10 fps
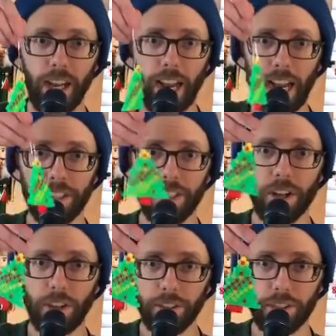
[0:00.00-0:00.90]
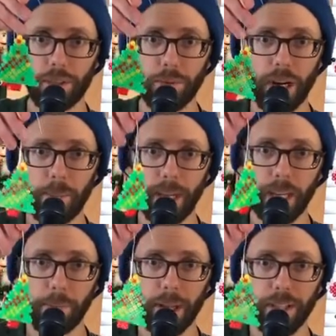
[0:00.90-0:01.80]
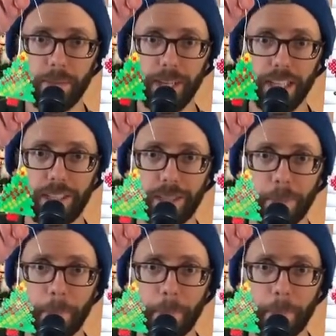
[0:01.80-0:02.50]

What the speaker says: As adults, we are making melty beads.